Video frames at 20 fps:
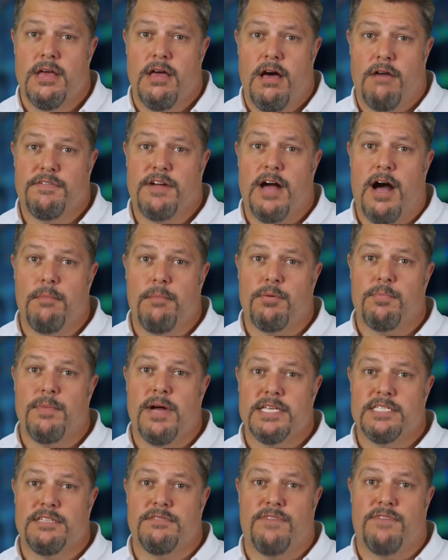of
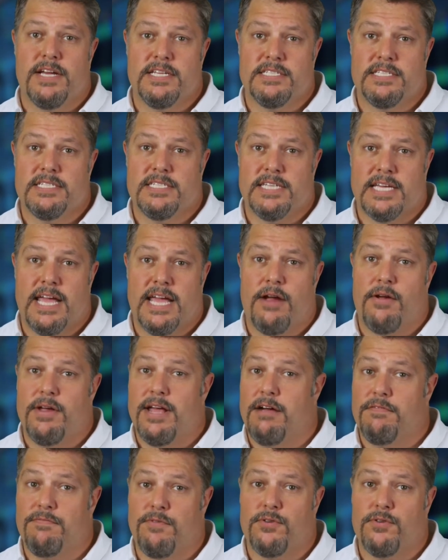compromised devices to carry
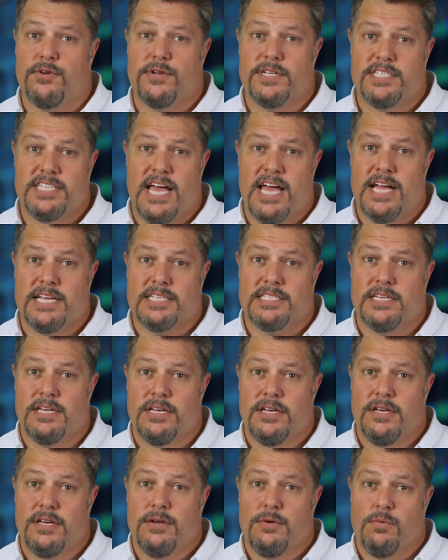out further attacks.
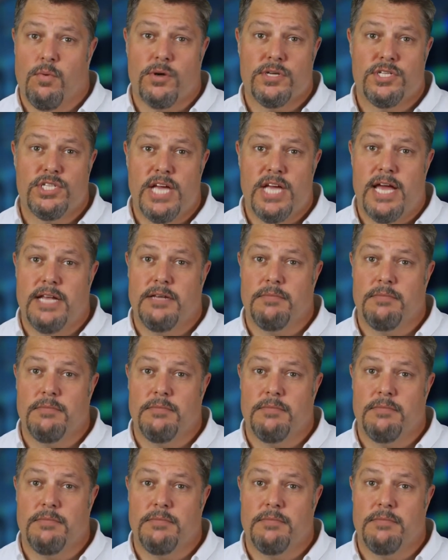Worse yet,